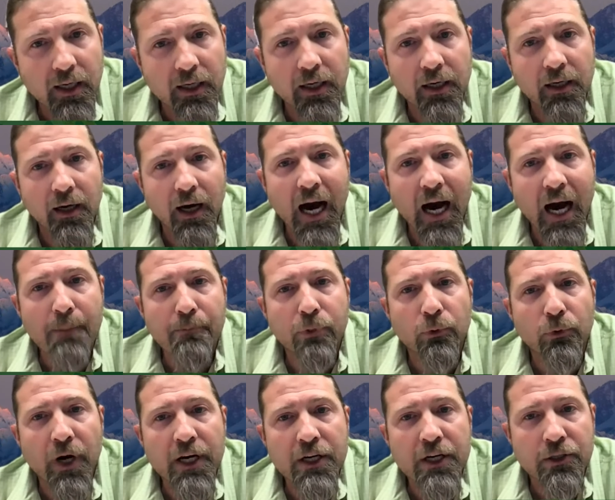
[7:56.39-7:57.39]
and an
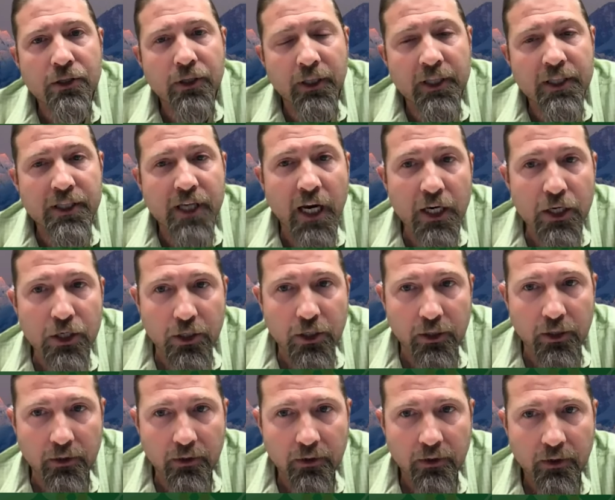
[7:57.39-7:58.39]

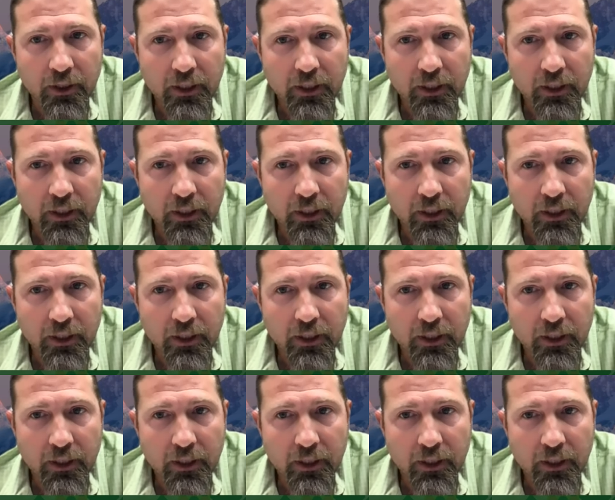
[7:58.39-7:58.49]
operationalization,